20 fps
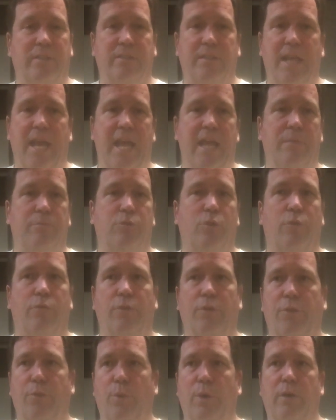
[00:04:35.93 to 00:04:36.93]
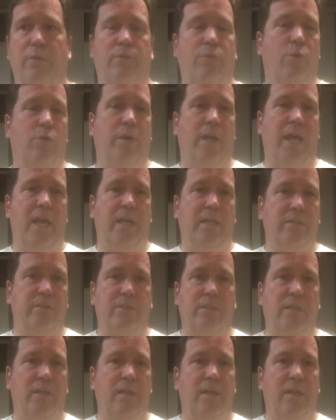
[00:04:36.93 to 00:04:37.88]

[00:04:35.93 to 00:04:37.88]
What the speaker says: games over 3 or 4 days.